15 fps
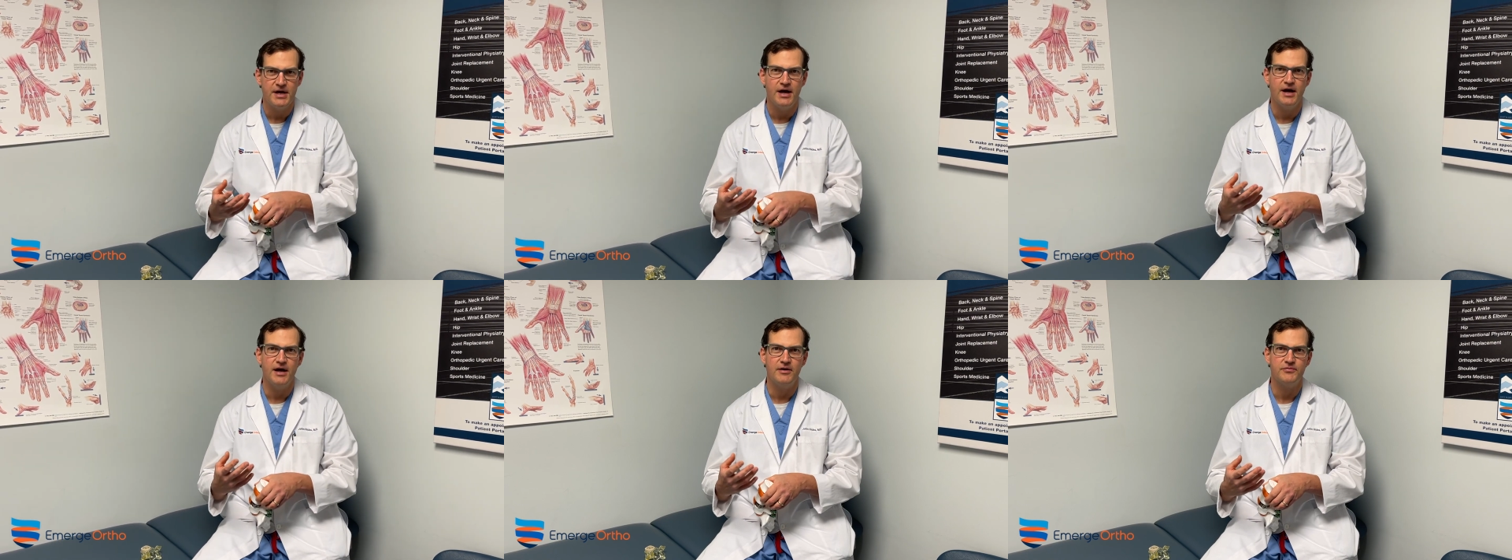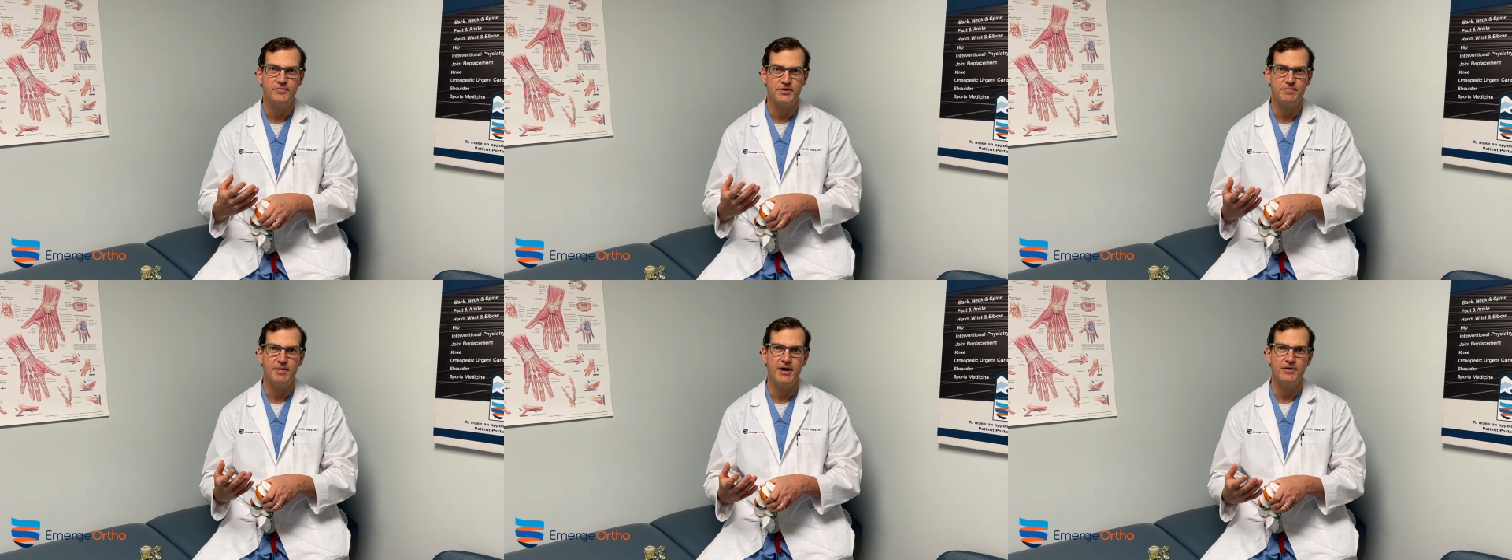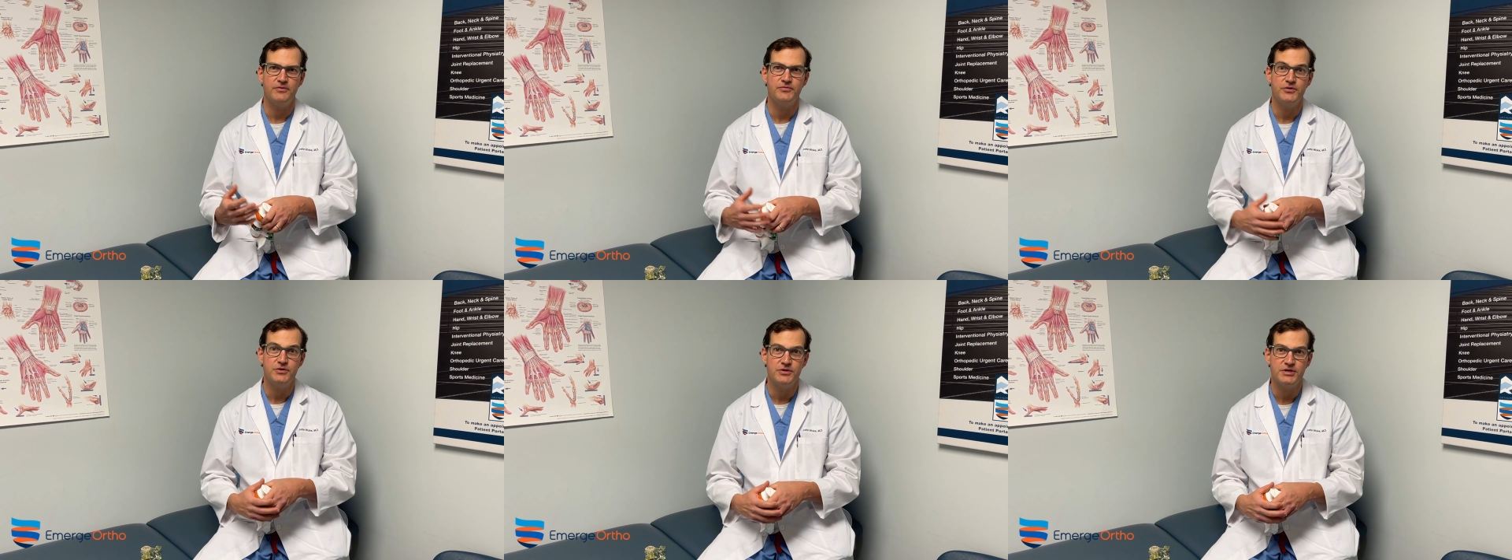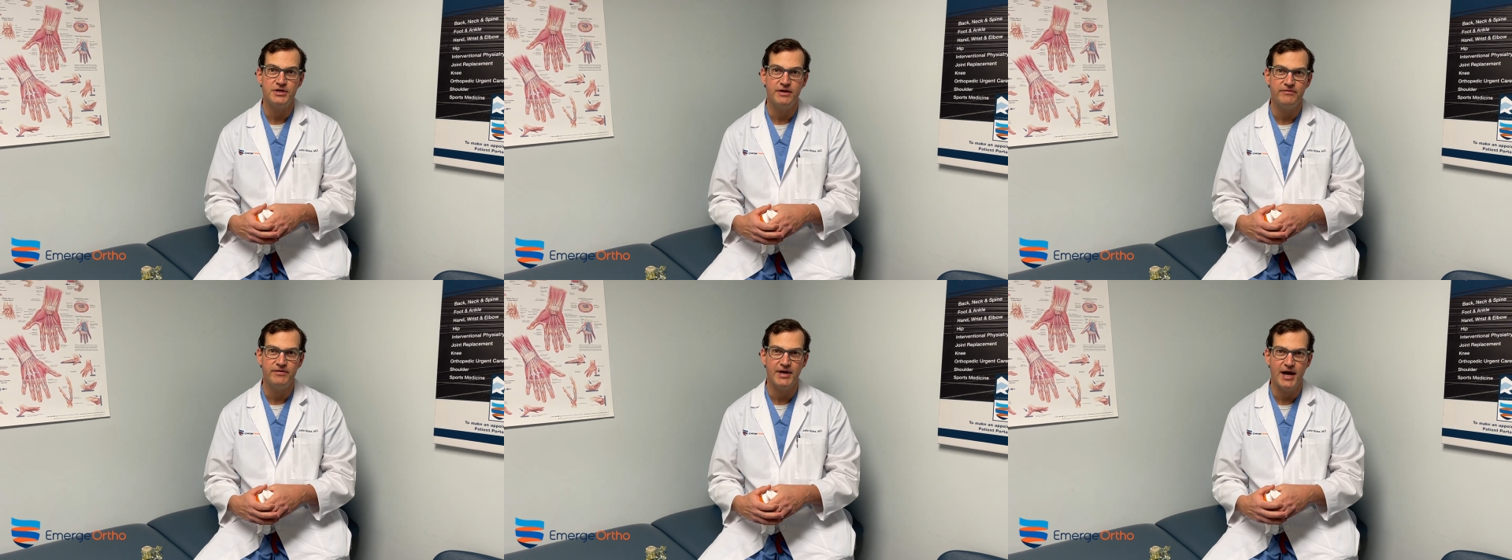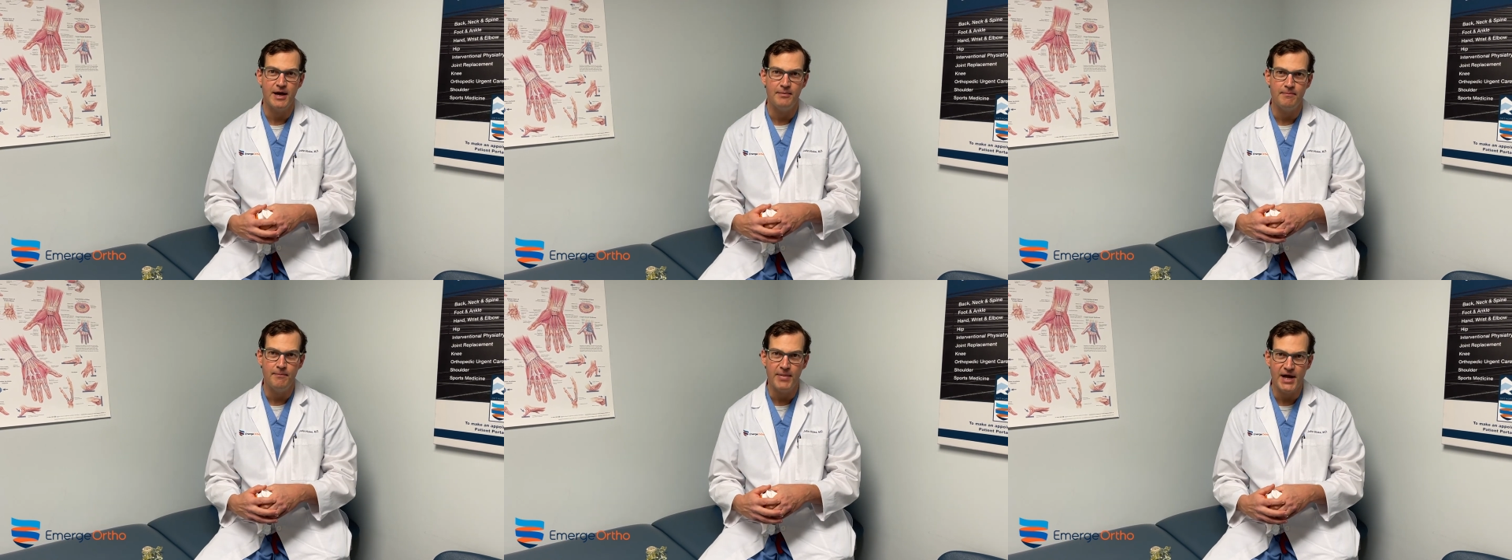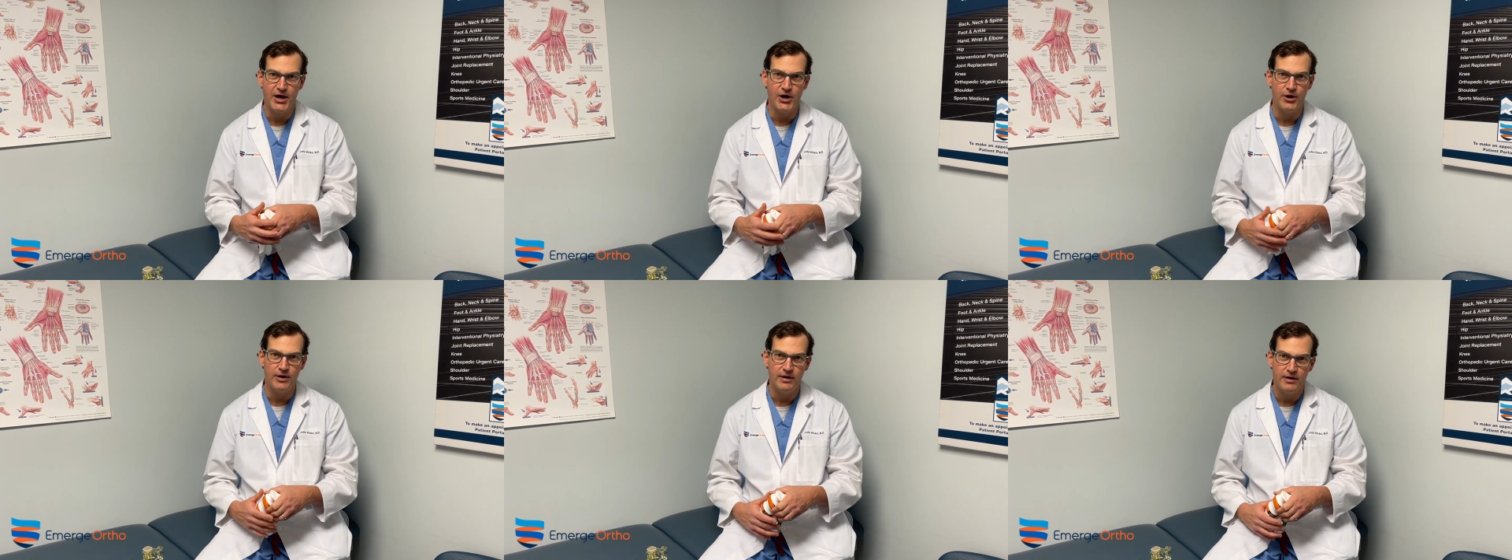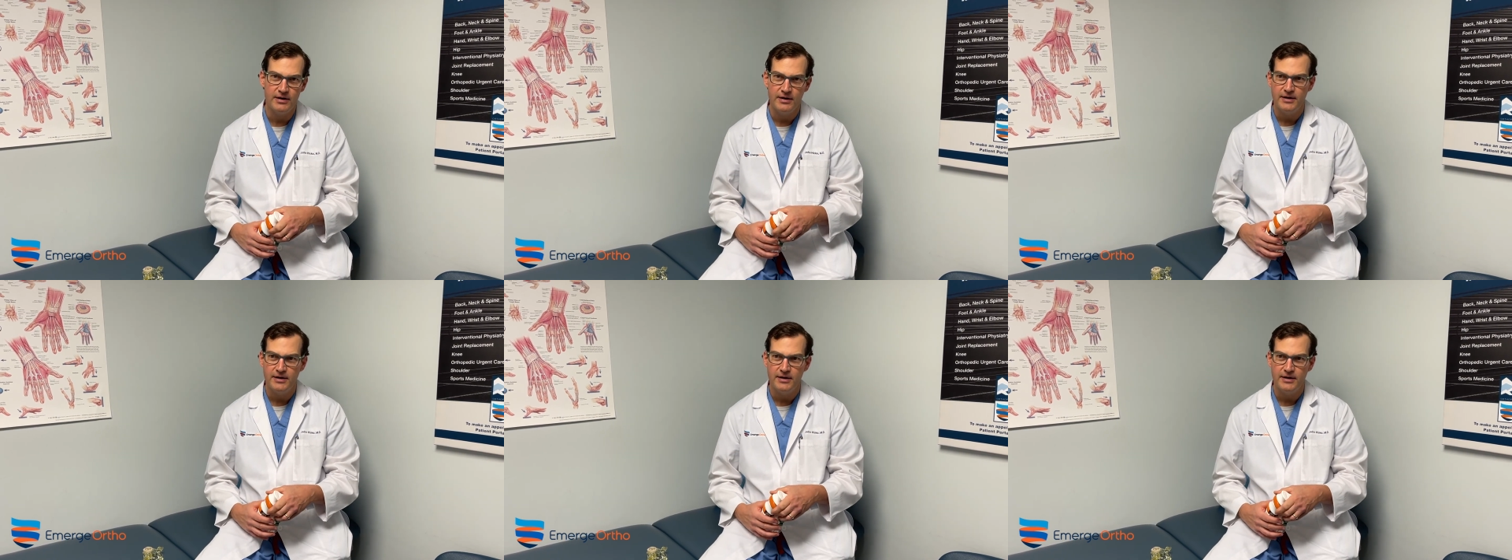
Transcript: for spinal fusion have gotten better.